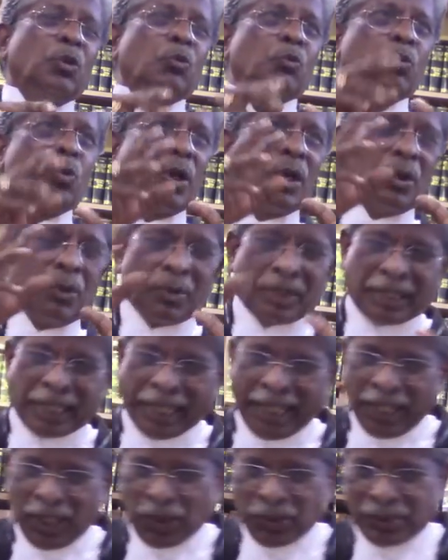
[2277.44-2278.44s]
would have
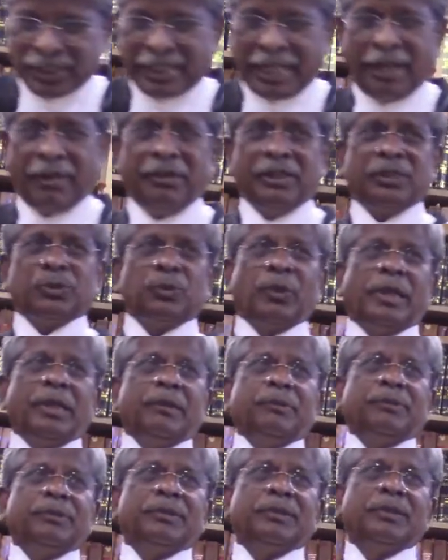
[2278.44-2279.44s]
tried to save his
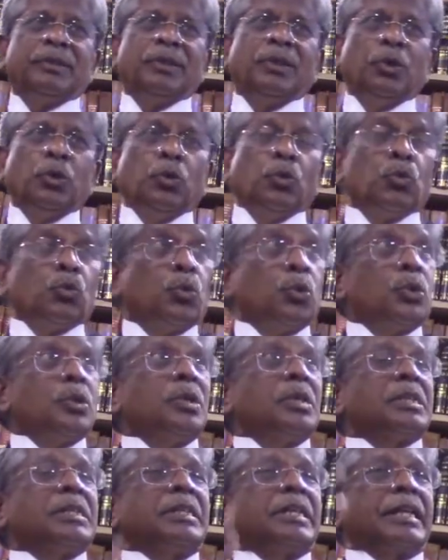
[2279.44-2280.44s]
wife, would
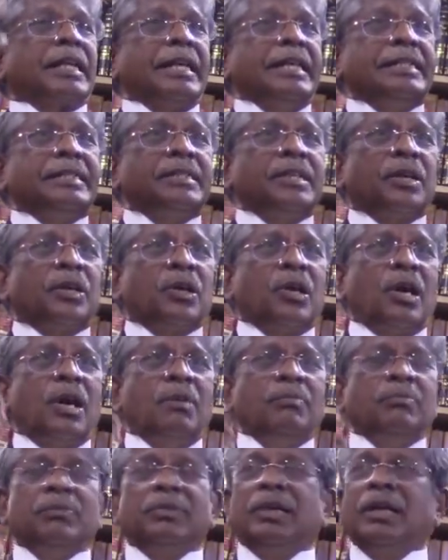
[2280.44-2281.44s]
have raised alarm,